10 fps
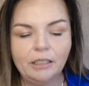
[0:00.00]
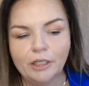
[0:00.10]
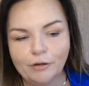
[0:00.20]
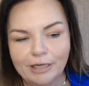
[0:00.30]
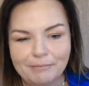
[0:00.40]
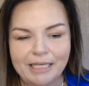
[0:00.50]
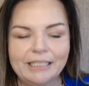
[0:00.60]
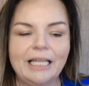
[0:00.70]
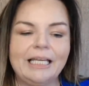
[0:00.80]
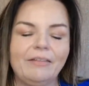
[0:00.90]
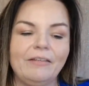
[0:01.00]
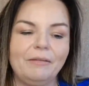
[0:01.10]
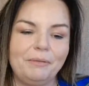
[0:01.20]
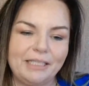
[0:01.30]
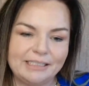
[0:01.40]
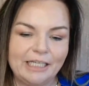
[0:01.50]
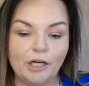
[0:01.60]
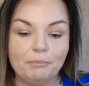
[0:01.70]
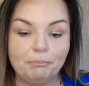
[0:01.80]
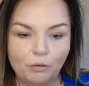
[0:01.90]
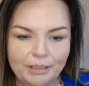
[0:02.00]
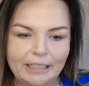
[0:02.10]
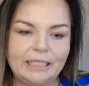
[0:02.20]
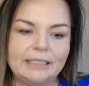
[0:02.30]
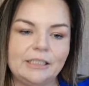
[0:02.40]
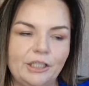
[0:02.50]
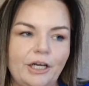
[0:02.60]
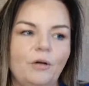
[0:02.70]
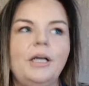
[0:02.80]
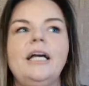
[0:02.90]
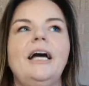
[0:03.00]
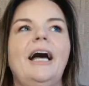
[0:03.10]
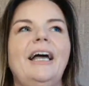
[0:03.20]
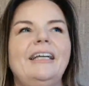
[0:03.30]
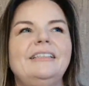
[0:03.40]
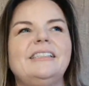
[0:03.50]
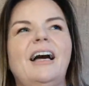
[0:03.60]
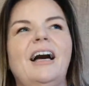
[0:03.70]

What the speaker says: You know what I mean? Like because they're employees, and